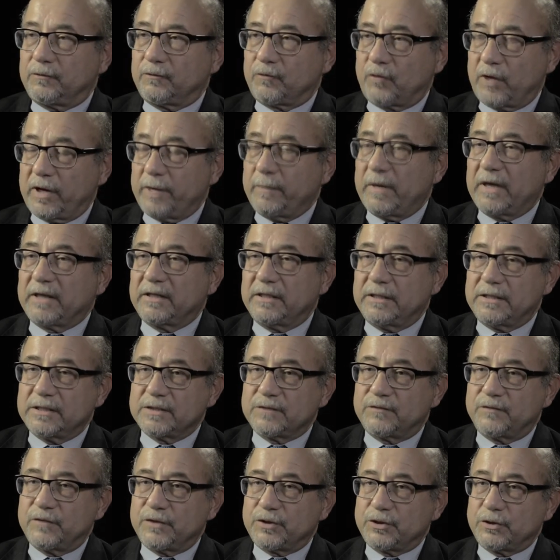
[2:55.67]
think Trey
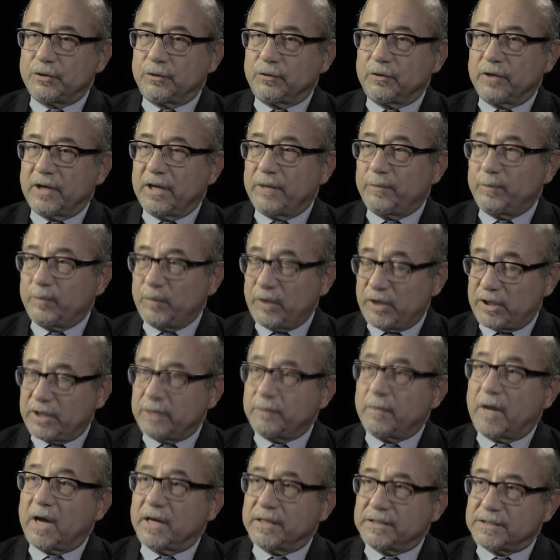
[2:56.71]
Martinez Fischer
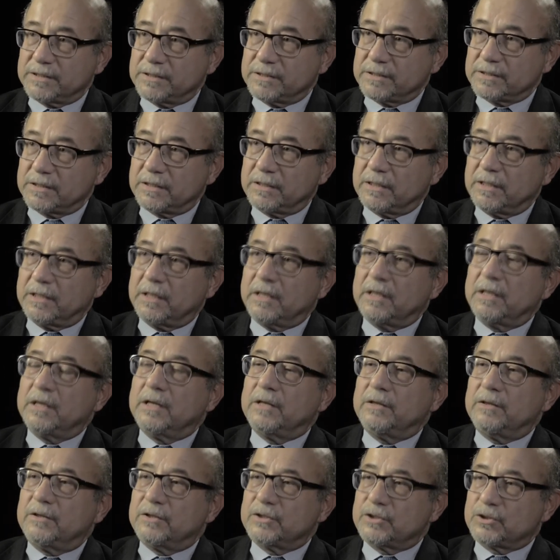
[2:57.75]
epitomizes
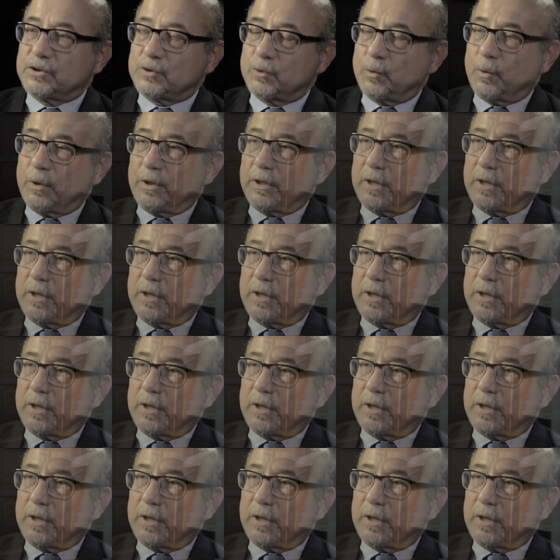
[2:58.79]
the sort